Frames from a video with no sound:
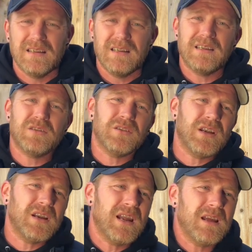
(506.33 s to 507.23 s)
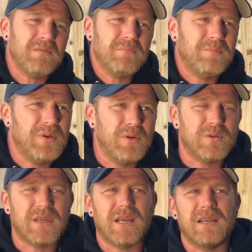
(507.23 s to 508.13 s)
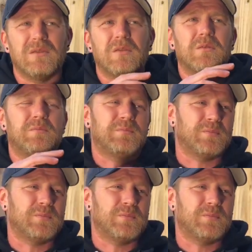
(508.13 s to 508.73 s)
It's got none of that butane or